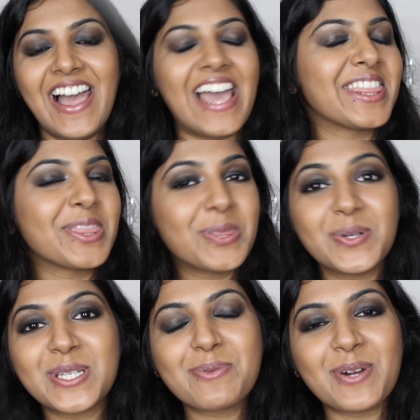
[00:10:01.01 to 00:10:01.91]
And
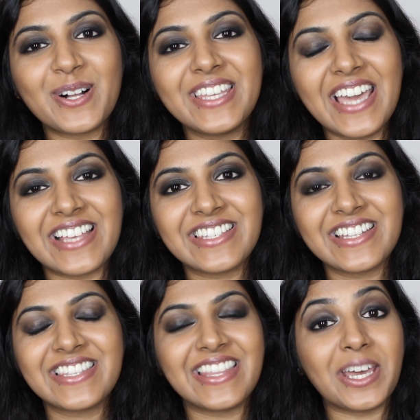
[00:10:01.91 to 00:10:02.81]
those are all the
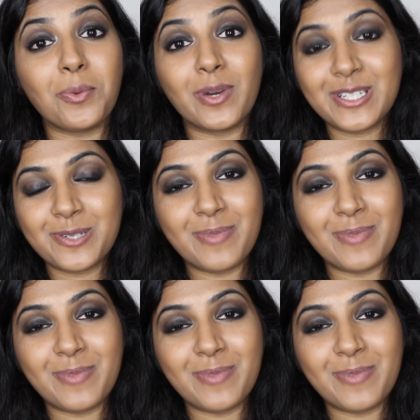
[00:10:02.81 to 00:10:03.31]
acids that I wanted